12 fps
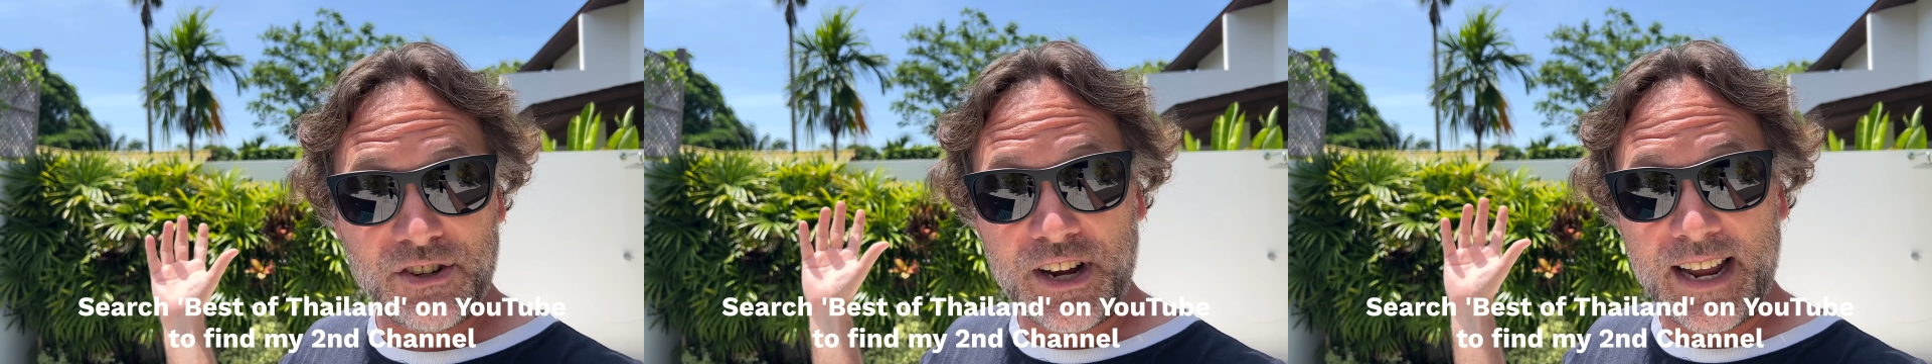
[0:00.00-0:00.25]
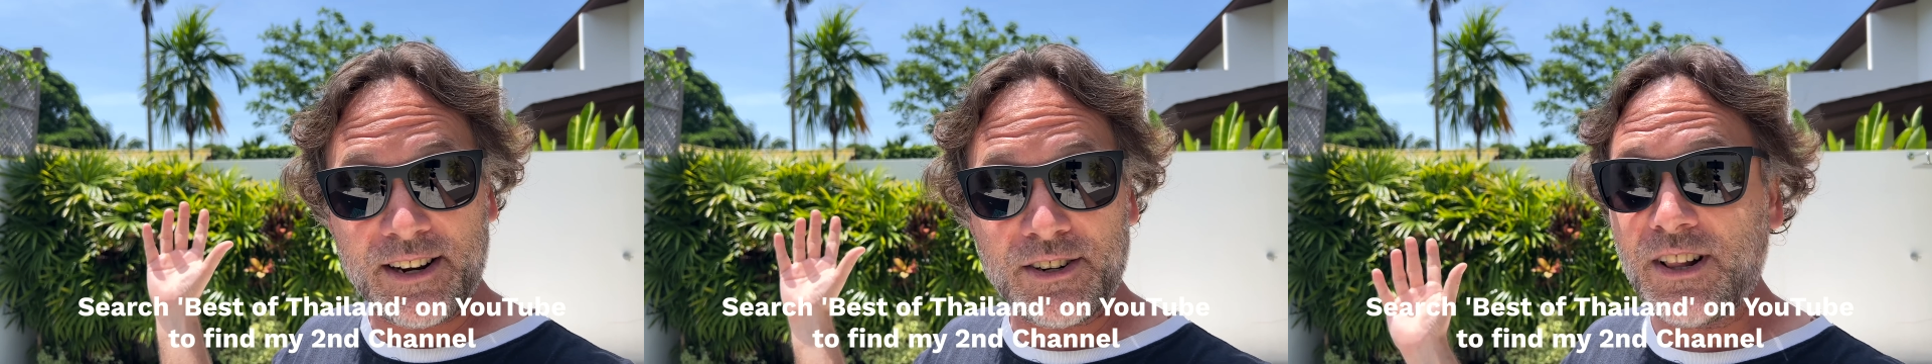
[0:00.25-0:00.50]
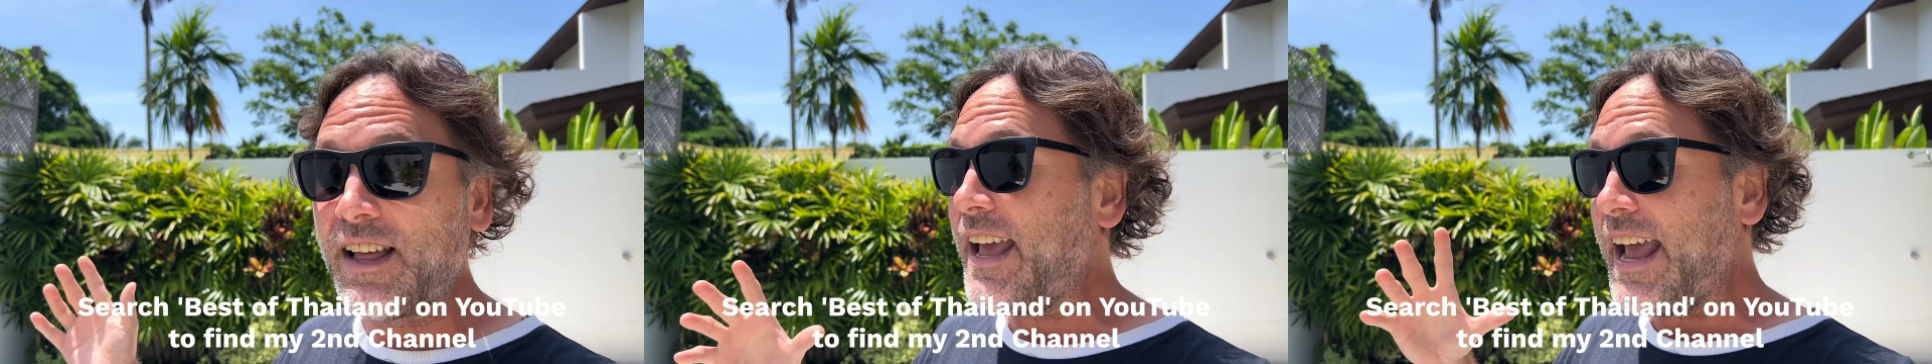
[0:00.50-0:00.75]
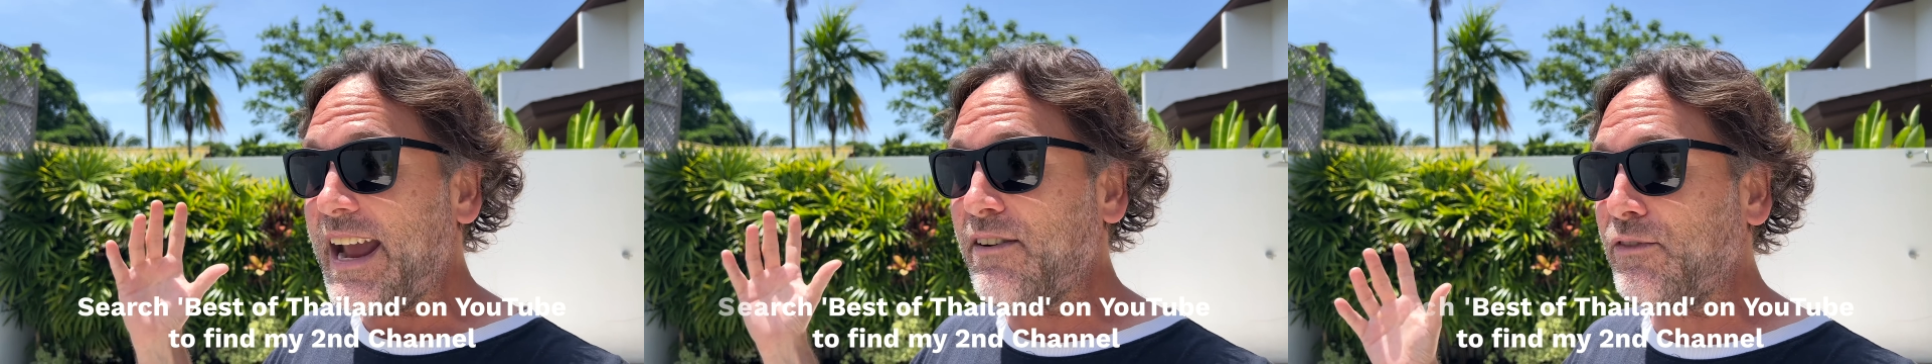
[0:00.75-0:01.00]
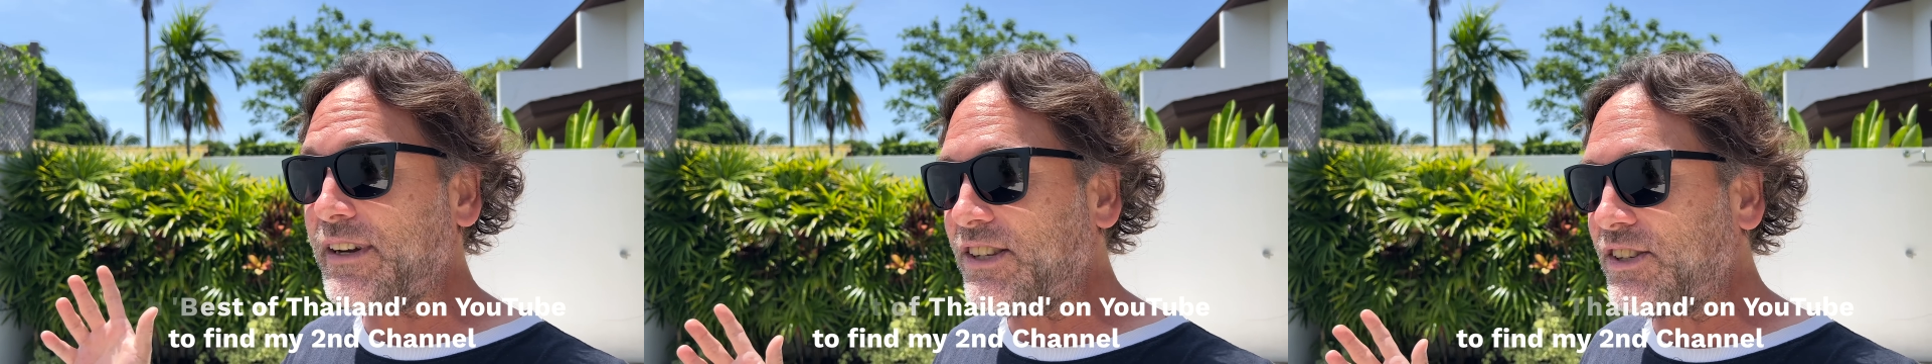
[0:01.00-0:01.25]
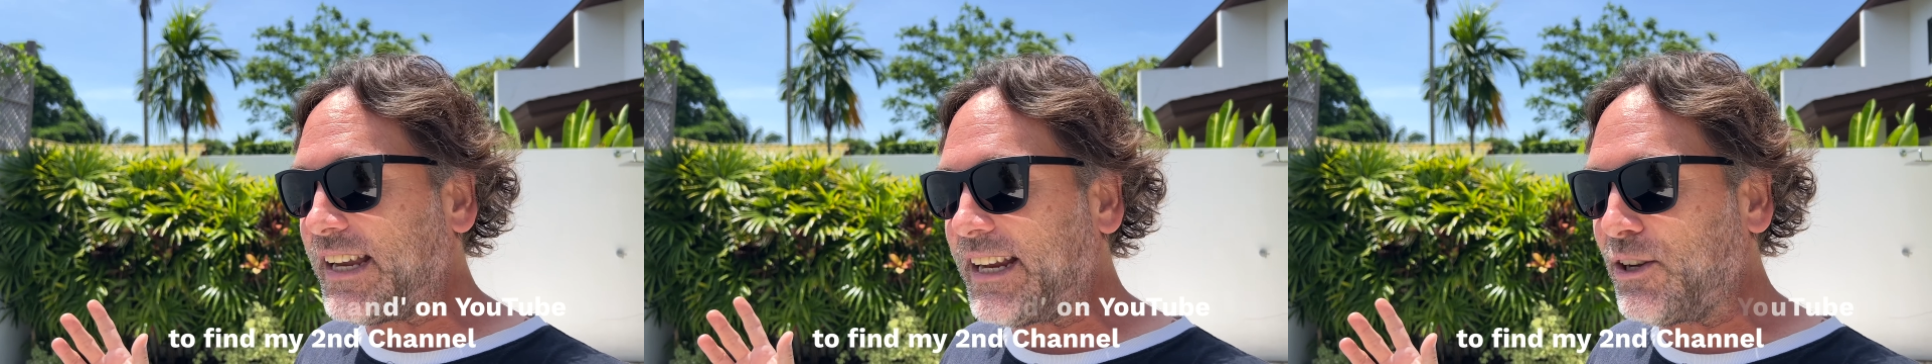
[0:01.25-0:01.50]
channel every
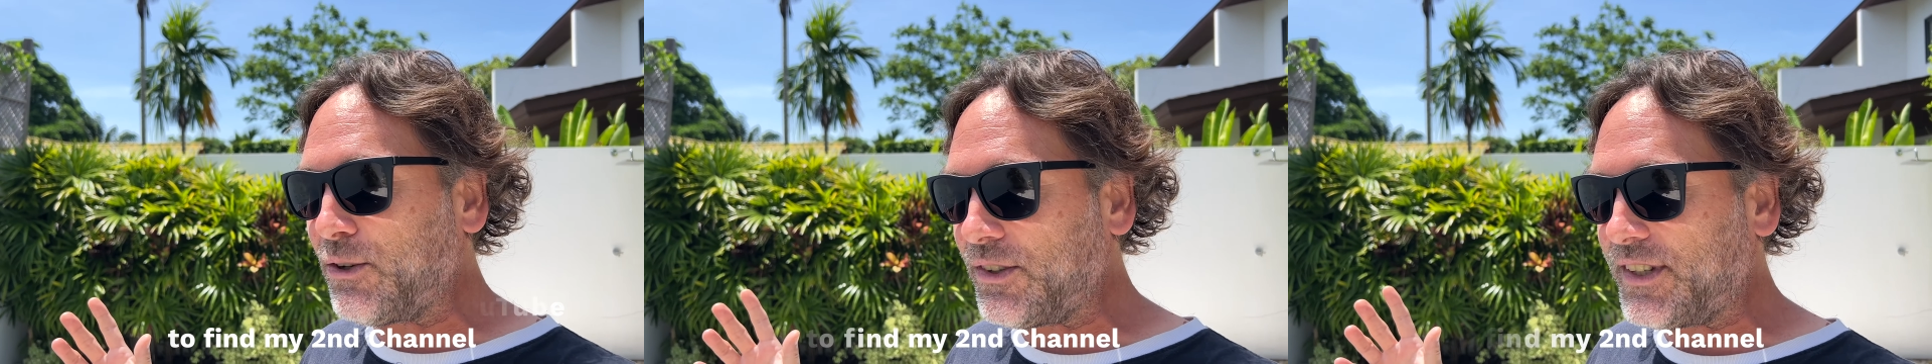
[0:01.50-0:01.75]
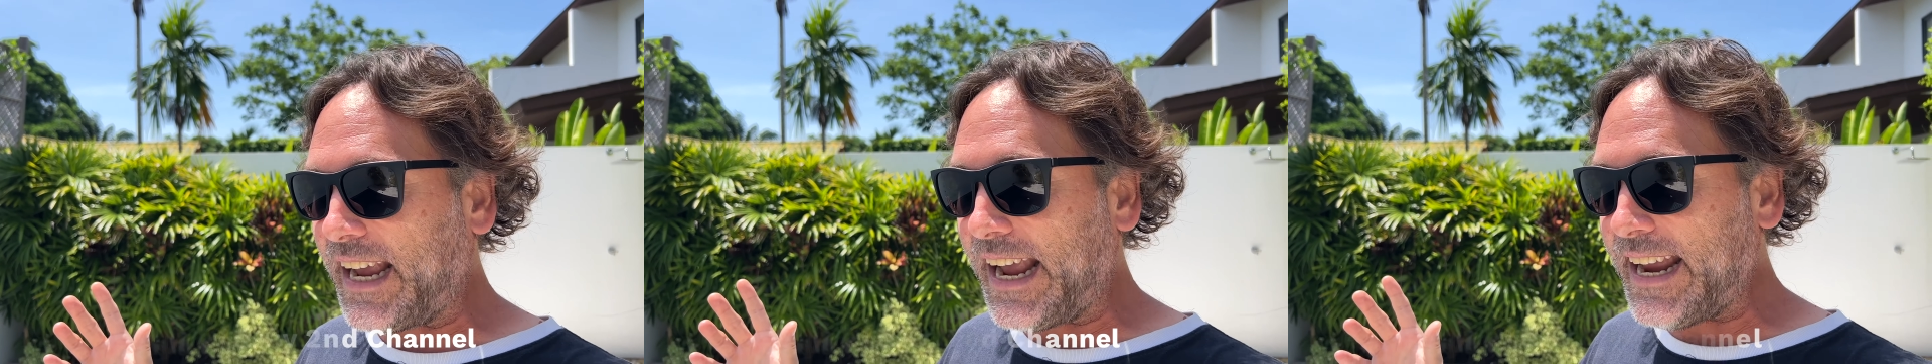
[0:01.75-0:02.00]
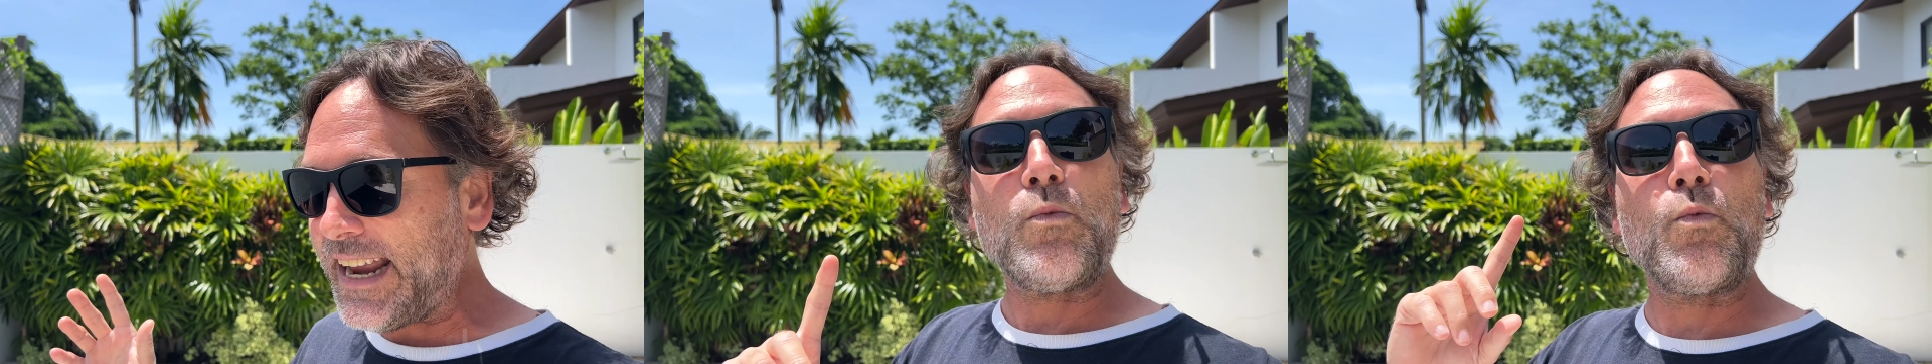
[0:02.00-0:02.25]
single day.